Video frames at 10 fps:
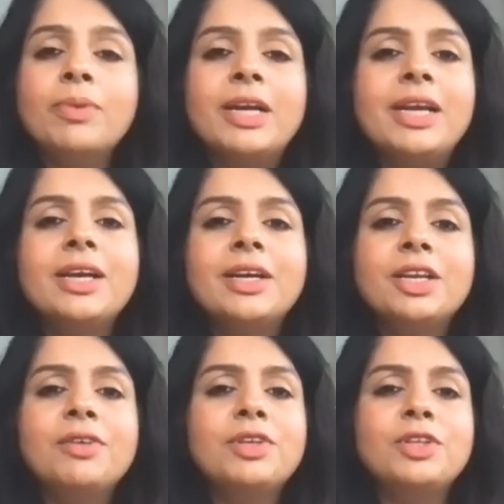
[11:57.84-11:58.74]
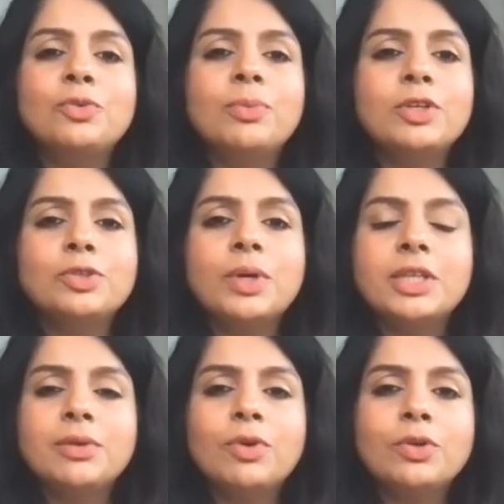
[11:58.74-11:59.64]
completely agree with you, Manju. I
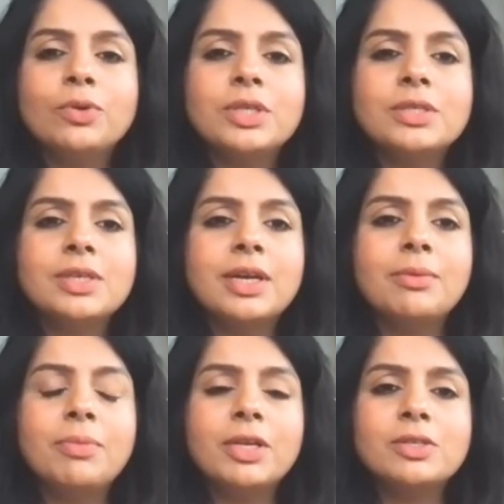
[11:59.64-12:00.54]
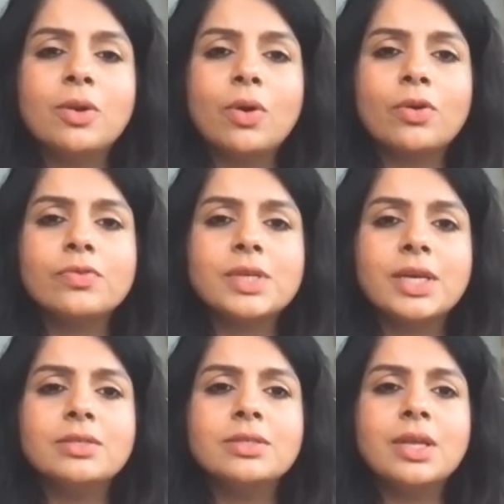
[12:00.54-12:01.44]
think what you just said makes a lot of
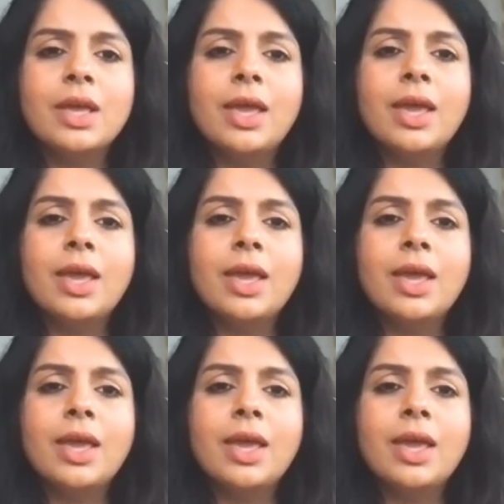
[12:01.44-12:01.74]
sense.